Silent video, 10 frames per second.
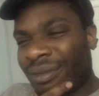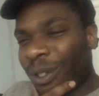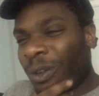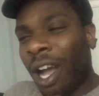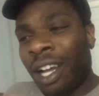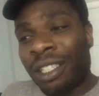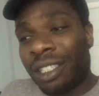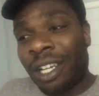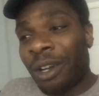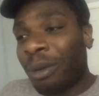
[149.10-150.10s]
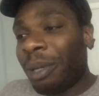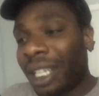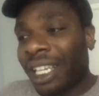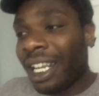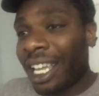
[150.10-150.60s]
Wrong show, but
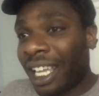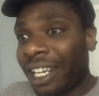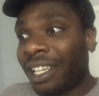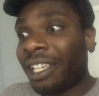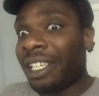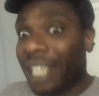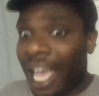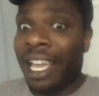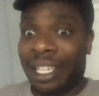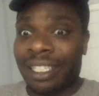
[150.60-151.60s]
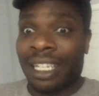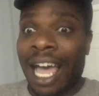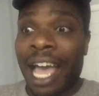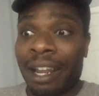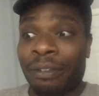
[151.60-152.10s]
can I get a yeah, he's a
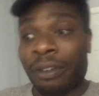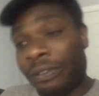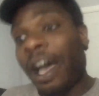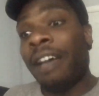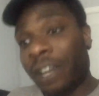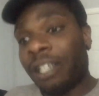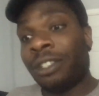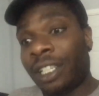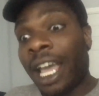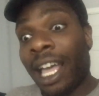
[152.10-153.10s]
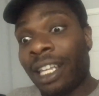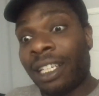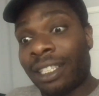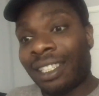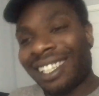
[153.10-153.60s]
liar for 500, Alex?